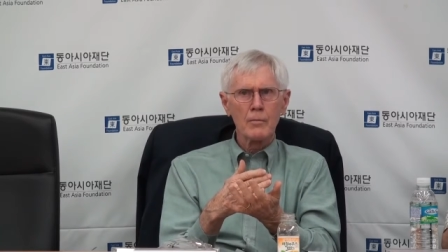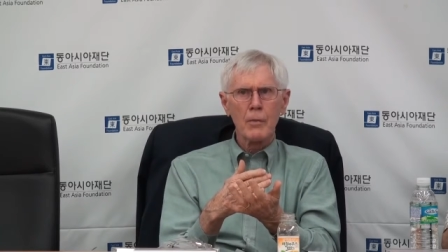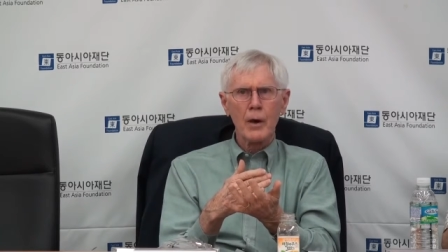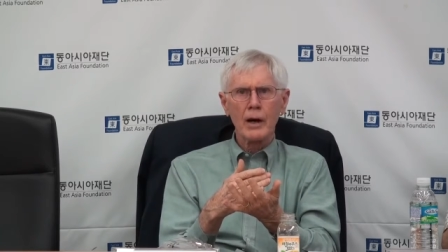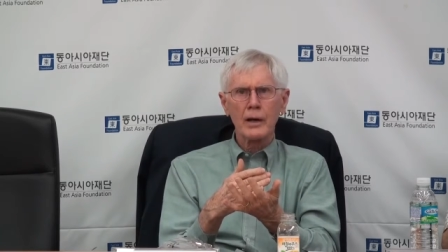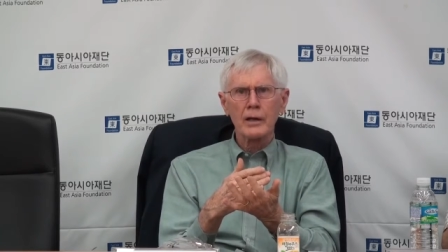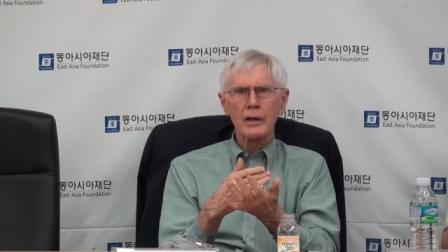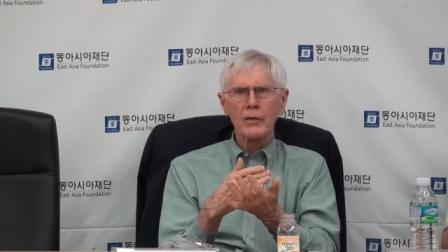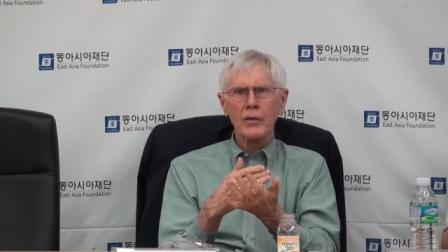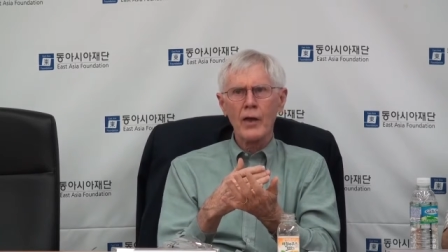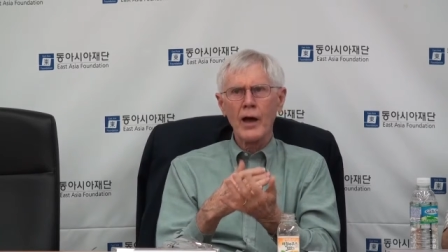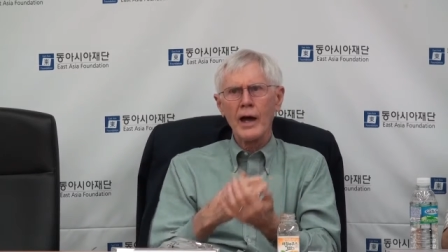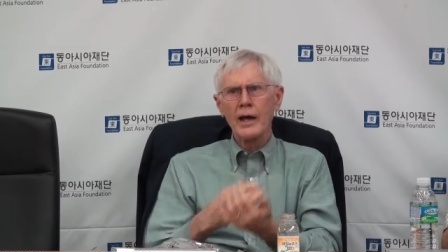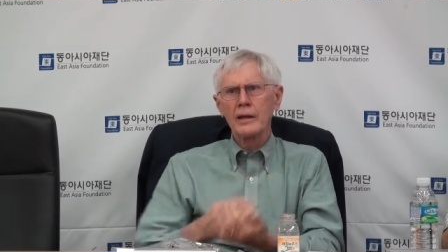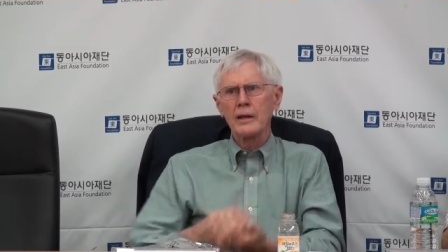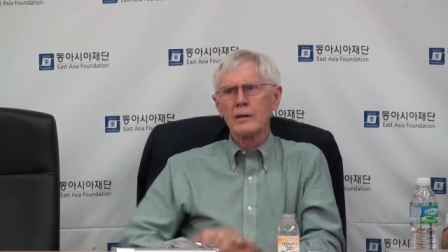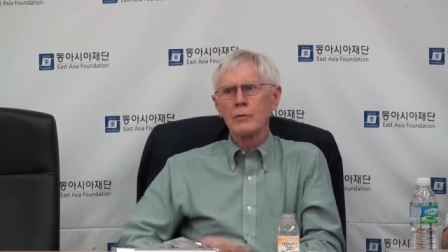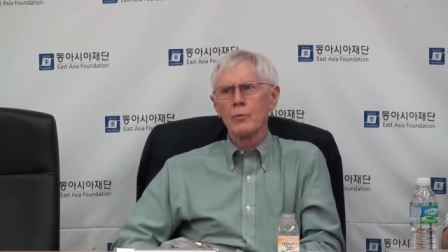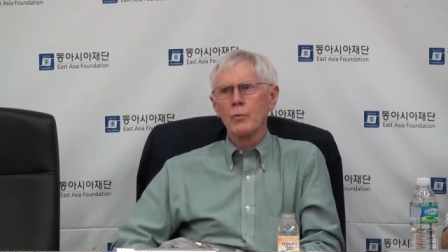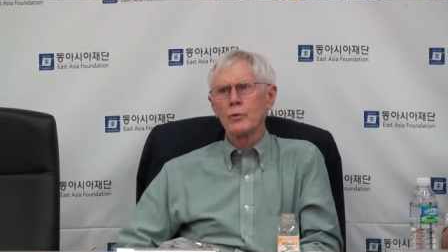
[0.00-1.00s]
but
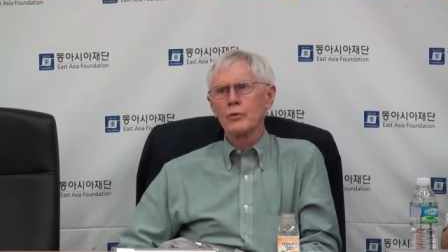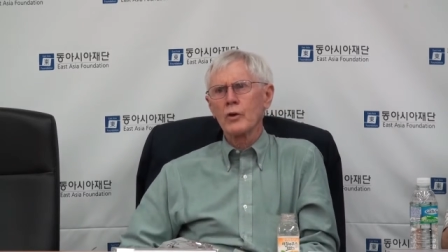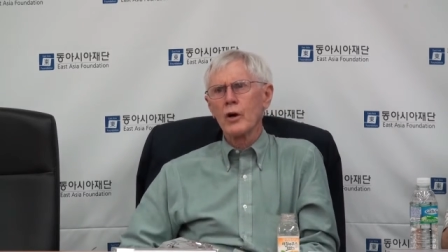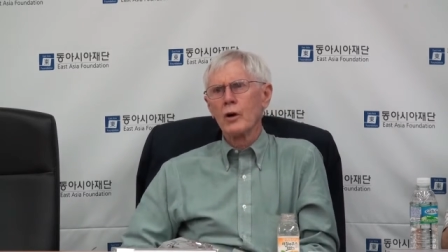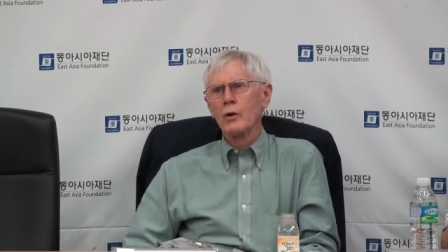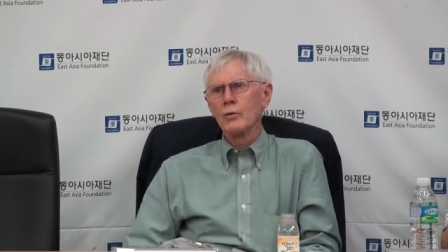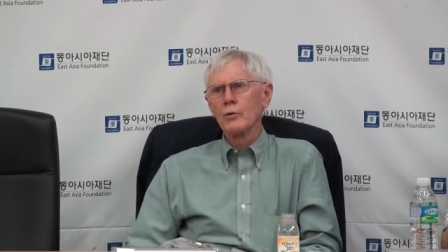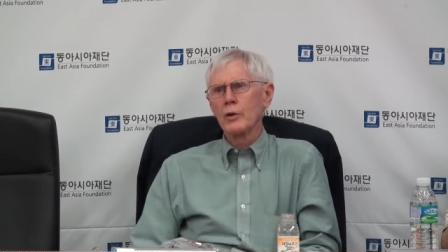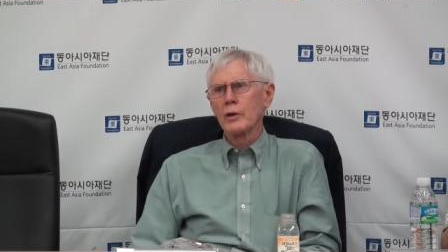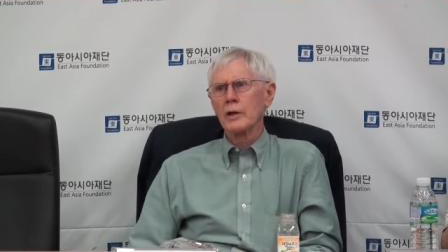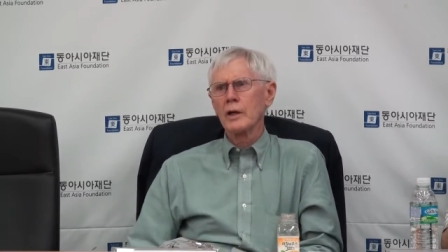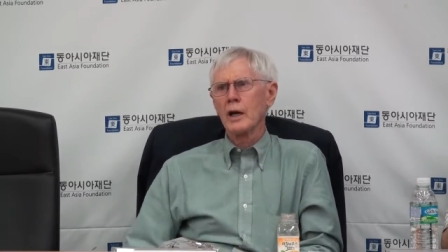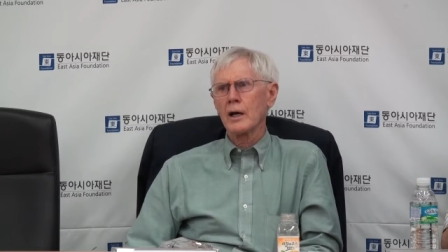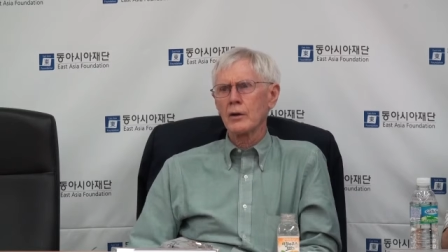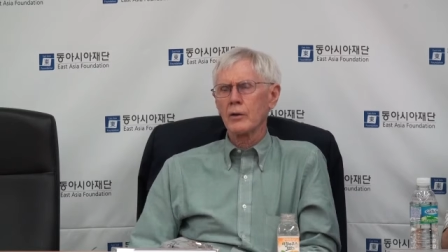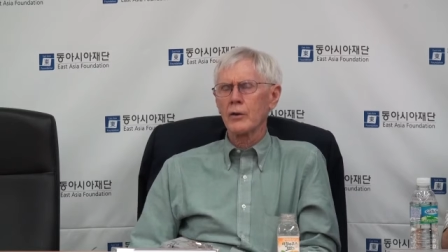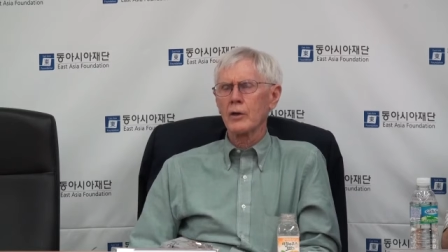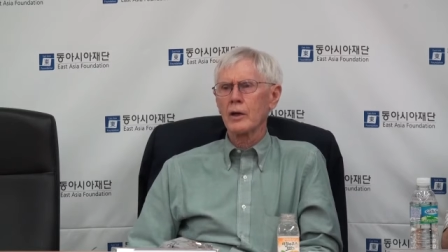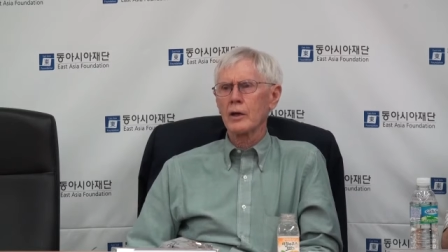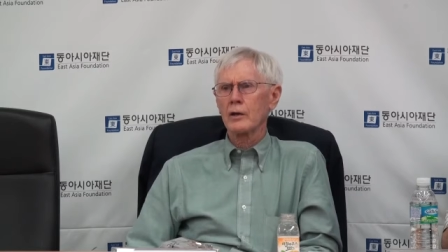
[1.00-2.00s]
that it was only,
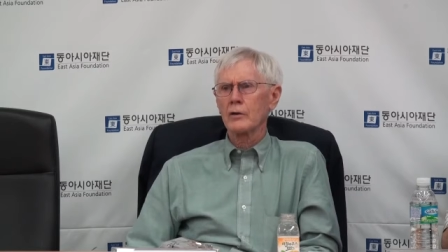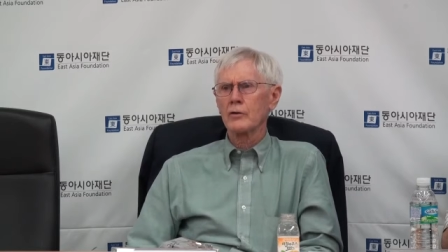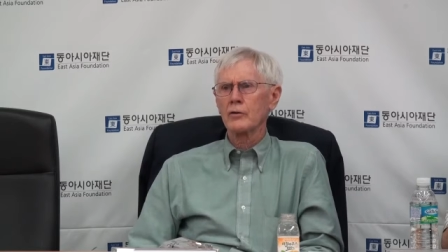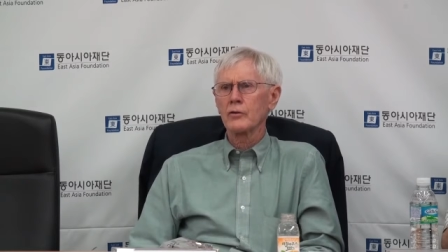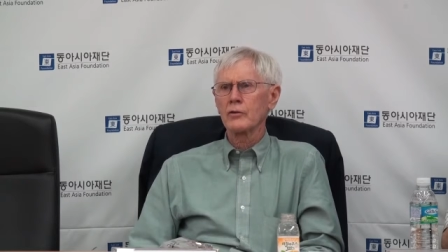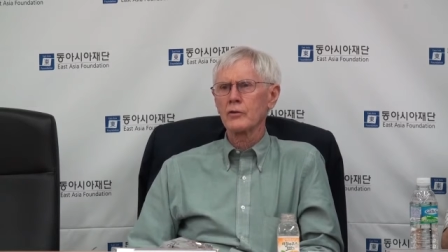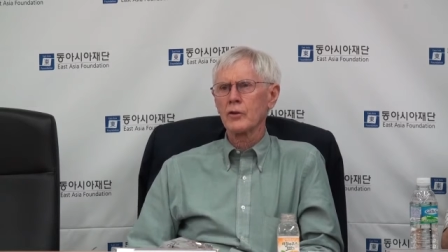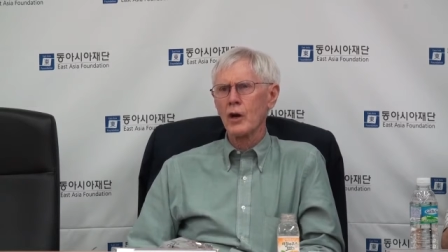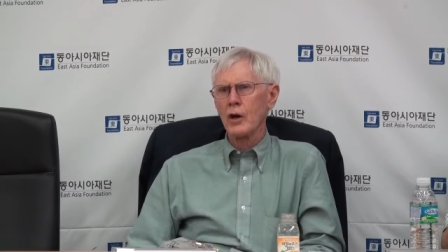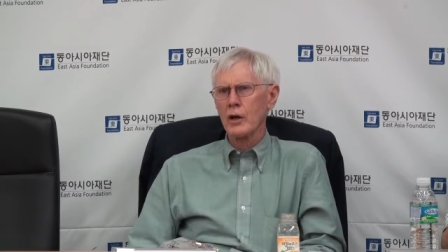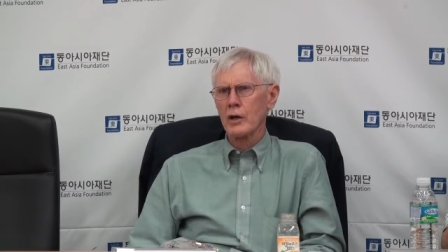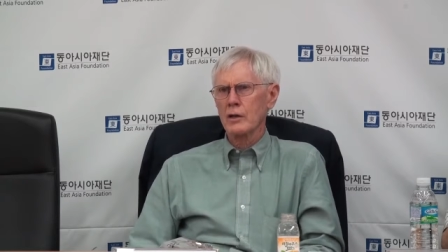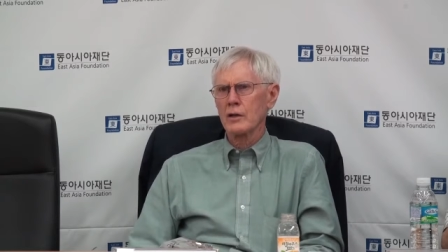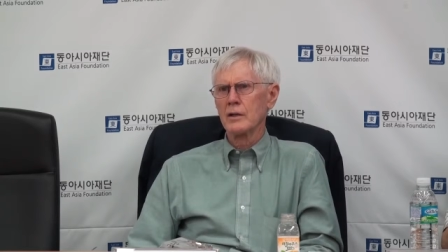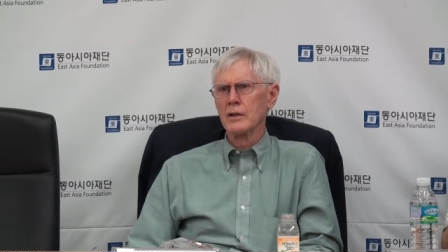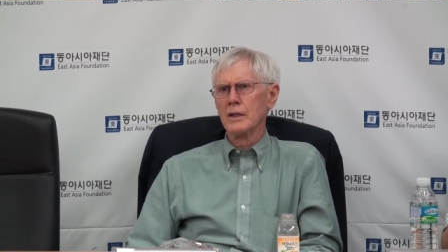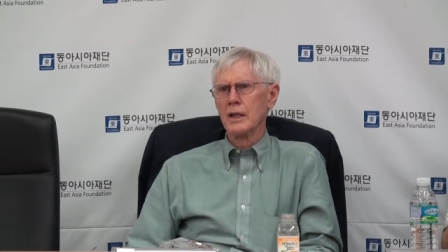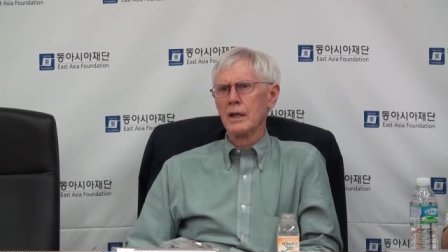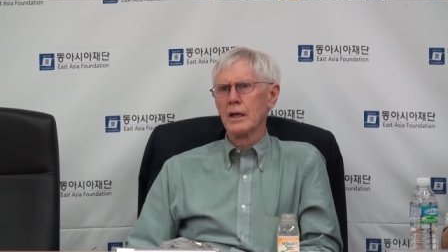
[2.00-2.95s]
I think, a start